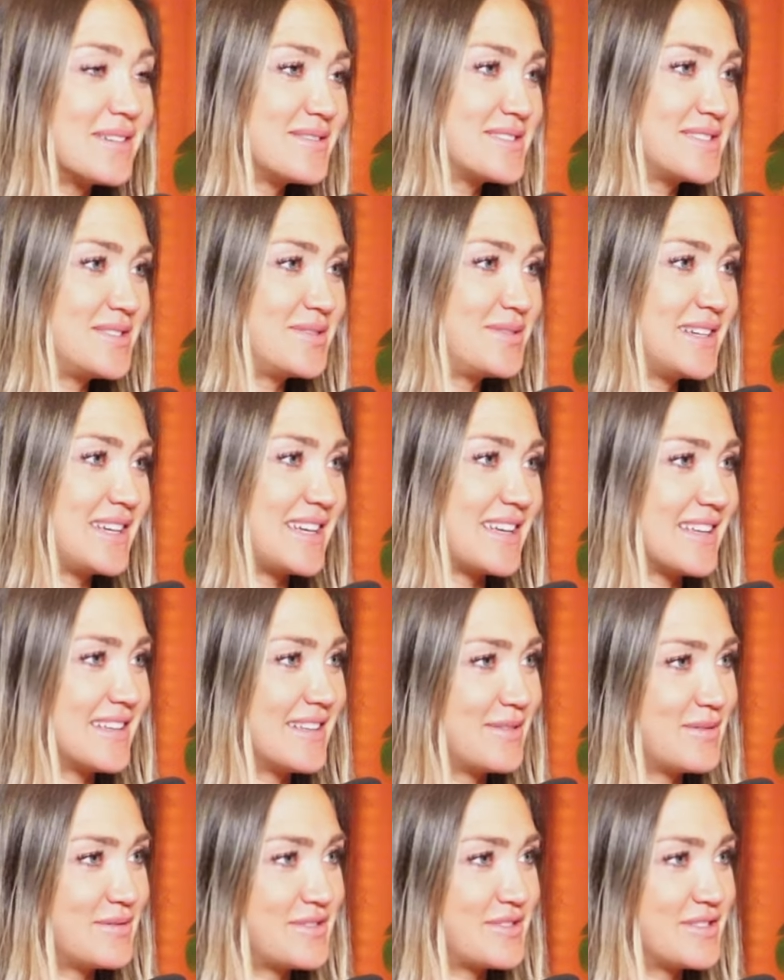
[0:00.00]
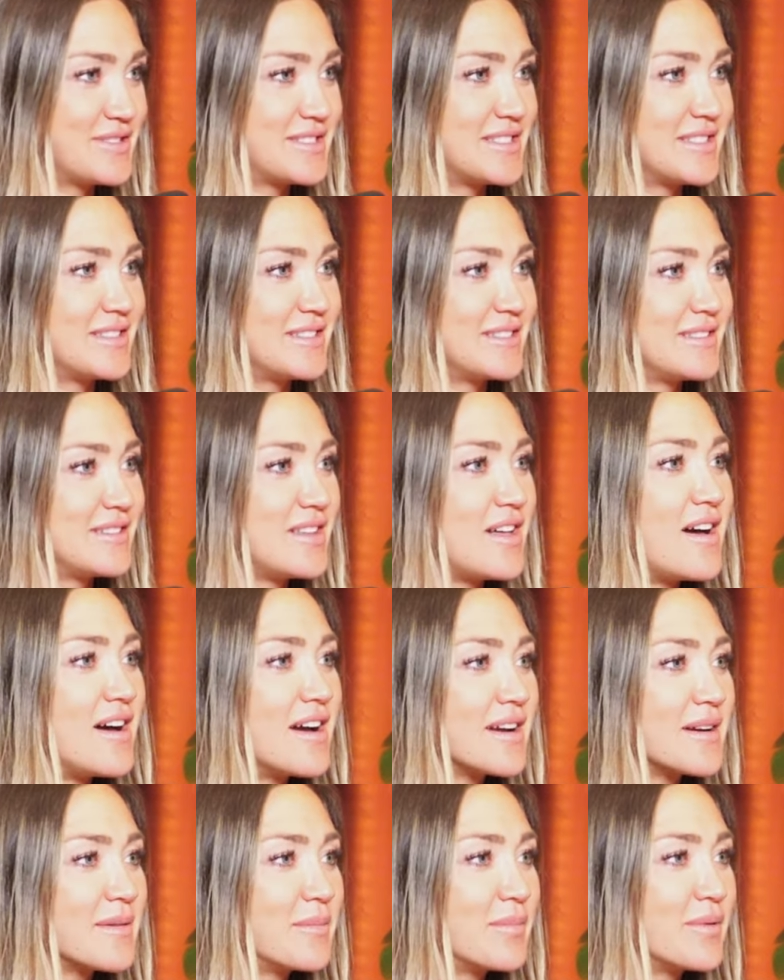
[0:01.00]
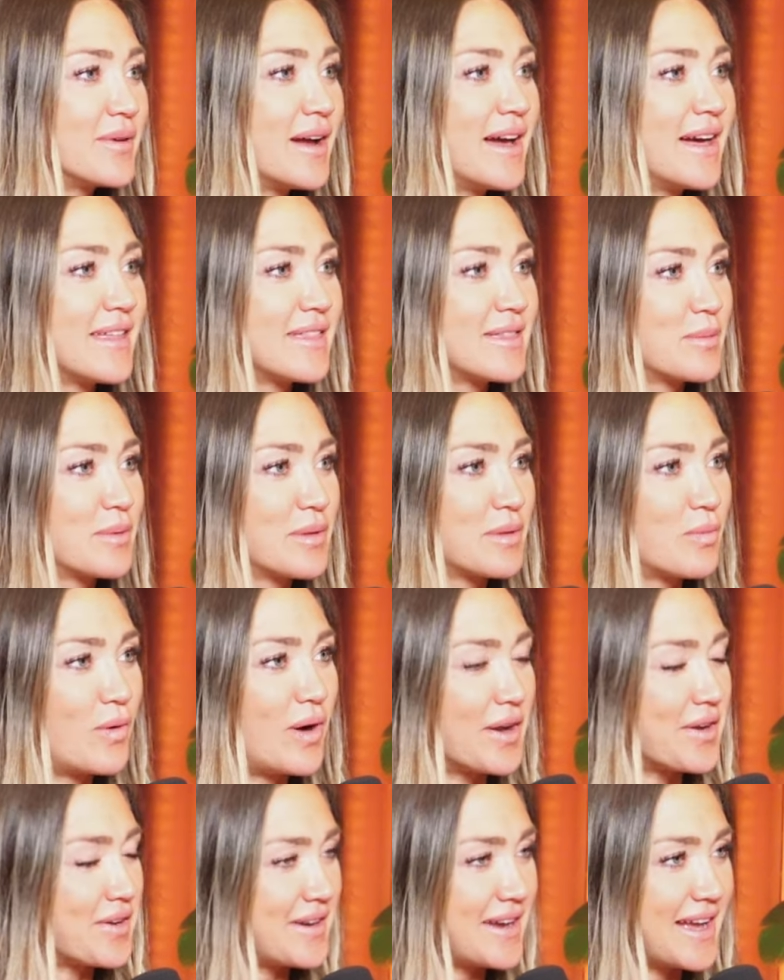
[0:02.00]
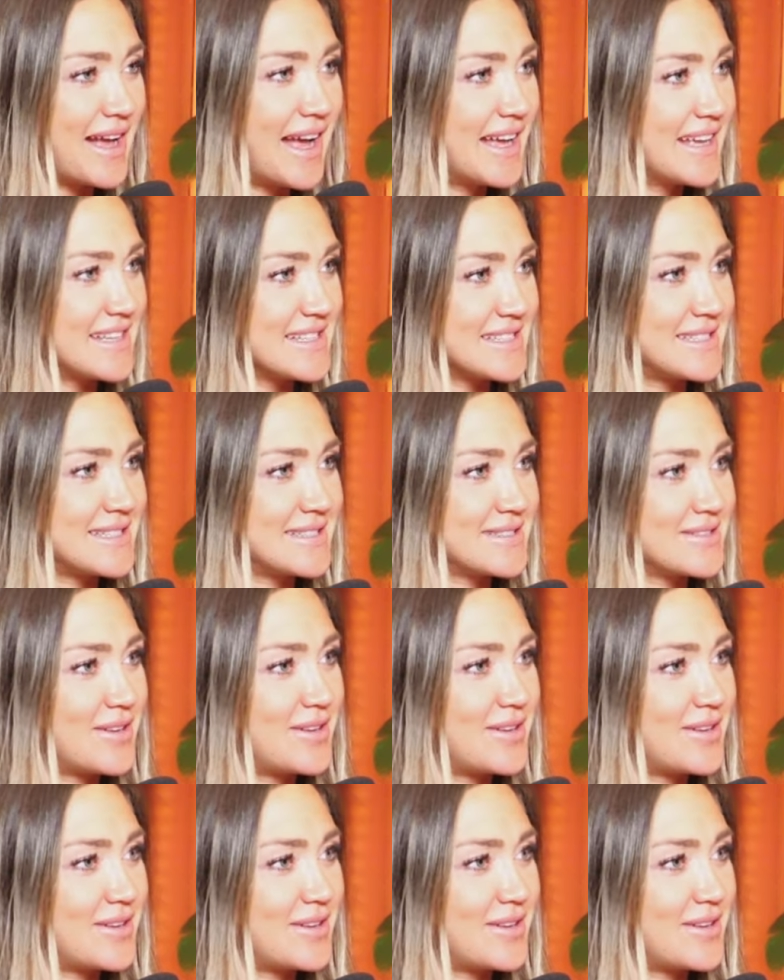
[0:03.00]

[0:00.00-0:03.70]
was doing it was just a long breath with watery eyes is